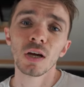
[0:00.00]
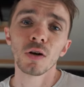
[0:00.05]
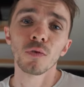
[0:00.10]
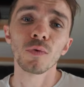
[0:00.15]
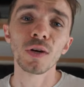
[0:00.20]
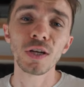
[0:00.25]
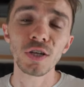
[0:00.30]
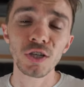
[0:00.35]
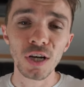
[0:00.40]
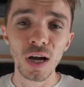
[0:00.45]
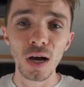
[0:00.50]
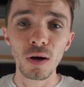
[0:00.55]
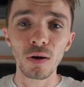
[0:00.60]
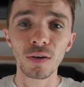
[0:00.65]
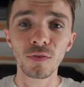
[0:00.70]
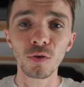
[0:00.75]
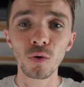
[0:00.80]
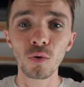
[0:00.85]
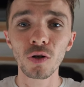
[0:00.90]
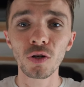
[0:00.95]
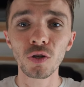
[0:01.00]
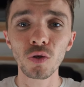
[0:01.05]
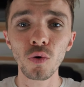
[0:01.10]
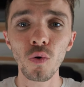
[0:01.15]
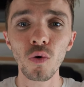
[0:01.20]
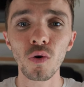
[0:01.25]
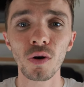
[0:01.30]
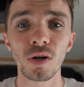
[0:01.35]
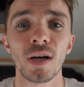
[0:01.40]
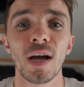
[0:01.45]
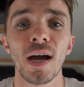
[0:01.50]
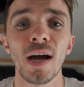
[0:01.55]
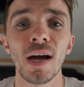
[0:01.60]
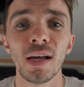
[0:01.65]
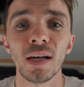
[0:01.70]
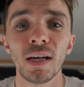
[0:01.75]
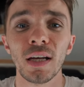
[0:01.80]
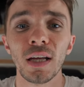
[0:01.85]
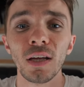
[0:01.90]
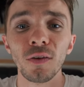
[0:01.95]
Reach out if you want to talk,
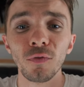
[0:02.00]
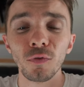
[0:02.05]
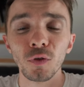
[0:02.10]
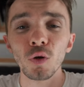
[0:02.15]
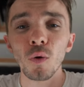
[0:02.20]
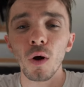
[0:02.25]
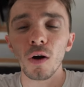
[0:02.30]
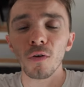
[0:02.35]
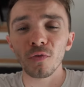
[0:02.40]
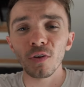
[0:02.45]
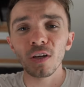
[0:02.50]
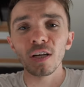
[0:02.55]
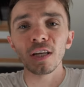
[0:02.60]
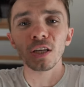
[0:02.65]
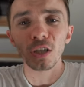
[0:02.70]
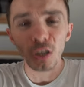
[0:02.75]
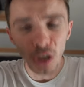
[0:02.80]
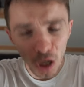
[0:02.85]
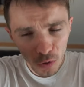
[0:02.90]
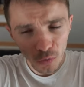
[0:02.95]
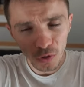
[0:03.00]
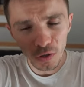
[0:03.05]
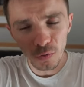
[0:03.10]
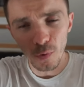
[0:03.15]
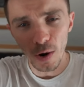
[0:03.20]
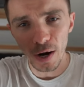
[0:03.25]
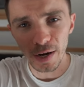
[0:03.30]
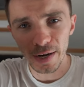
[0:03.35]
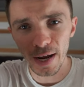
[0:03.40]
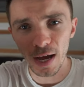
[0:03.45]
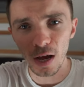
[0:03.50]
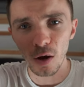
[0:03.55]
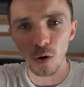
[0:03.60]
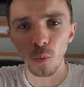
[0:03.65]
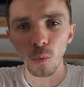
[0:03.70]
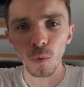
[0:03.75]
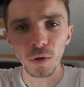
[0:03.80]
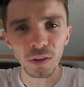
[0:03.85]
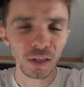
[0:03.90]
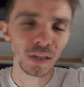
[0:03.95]
and if you are feeling lonely right
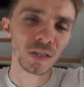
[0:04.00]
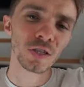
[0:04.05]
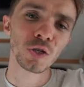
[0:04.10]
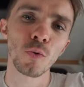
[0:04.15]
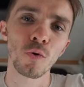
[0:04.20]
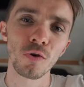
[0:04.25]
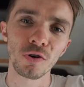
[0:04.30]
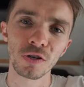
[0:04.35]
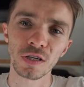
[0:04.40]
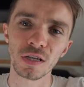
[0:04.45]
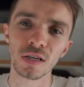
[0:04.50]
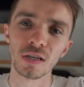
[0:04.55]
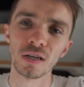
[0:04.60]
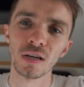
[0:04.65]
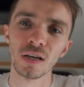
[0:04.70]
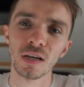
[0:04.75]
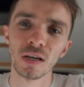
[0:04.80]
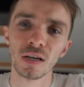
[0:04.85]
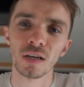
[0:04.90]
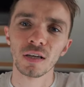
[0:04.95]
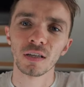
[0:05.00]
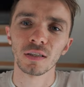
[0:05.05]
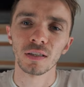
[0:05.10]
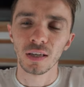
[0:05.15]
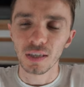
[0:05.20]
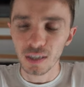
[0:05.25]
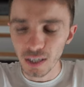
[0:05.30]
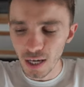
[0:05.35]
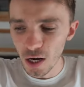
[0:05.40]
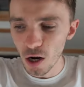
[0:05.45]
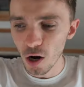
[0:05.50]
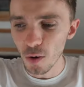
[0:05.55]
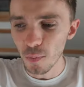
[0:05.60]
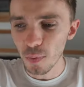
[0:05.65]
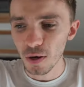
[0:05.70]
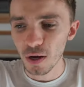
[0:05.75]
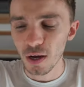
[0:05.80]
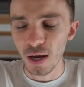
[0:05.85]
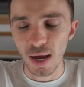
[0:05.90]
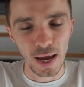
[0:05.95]
now within this quarantine, then get
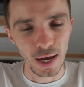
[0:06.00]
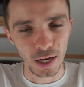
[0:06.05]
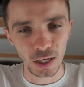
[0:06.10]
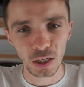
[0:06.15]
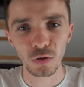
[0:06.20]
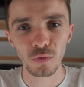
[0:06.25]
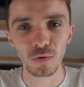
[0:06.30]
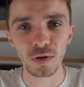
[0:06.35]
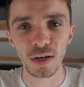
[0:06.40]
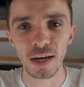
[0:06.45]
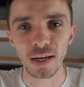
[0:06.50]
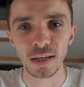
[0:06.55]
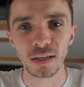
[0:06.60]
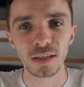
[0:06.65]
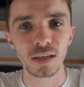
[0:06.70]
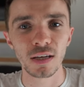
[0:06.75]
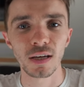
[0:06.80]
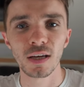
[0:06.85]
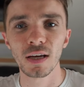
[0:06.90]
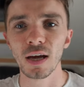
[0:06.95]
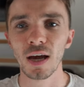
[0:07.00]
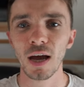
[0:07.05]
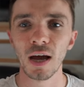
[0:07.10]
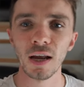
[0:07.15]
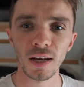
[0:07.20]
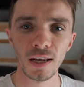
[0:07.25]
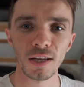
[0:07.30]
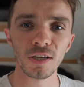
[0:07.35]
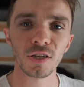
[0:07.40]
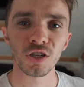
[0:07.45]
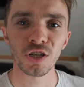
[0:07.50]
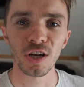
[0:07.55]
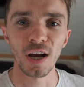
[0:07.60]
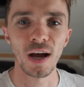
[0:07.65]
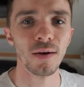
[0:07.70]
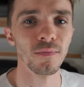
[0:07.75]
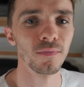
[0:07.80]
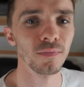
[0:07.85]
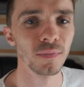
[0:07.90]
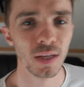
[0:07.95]
up and create and let's
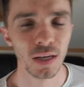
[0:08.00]
chat.